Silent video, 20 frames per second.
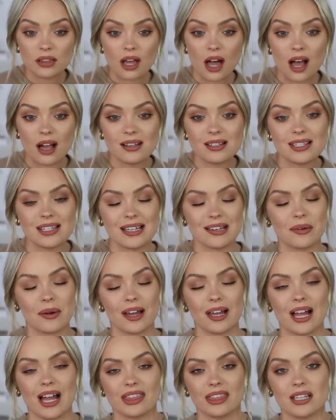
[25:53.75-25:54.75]
along, seeing if
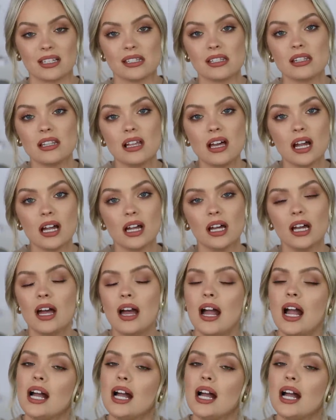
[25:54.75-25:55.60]
I got this look.